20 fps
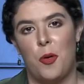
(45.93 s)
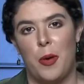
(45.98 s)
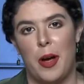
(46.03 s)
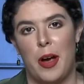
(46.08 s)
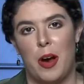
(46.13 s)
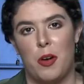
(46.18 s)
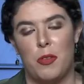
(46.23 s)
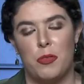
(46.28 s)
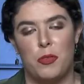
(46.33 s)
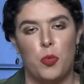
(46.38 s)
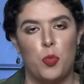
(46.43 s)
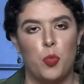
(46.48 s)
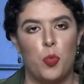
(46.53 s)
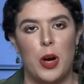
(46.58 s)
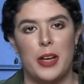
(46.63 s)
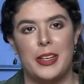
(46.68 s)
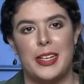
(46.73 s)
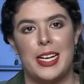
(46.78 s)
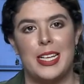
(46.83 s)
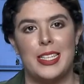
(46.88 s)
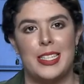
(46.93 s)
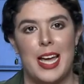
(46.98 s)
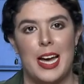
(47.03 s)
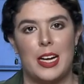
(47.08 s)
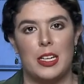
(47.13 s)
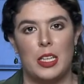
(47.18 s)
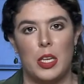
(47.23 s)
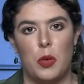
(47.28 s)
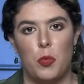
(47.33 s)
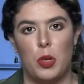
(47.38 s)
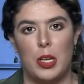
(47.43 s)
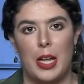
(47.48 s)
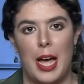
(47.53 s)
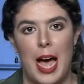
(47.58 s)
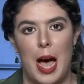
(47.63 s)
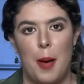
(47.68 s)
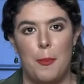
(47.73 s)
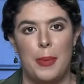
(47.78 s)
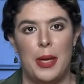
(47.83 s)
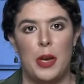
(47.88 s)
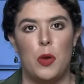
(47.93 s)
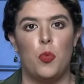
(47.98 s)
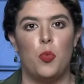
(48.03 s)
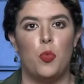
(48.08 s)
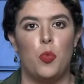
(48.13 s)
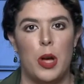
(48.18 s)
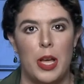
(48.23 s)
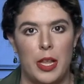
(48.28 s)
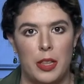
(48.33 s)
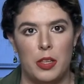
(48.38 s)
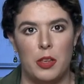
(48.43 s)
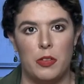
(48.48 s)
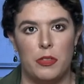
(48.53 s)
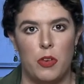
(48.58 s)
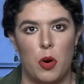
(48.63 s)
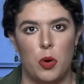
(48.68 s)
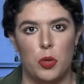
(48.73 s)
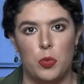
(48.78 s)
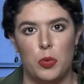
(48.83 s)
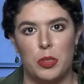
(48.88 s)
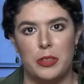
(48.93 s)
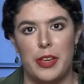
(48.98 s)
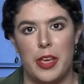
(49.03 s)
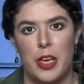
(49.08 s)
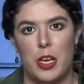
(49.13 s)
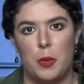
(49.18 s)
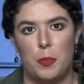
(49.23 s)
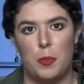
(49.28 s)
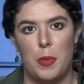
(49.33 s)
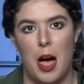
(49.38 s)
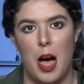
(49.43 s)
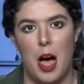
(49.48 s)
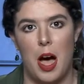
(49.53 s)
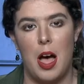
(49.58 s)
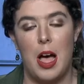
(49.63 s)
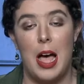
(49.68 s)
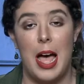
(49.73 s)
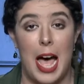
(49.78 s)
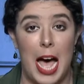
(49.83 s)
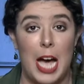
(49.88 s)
aware of what exactly will happen, when the vote will take uh,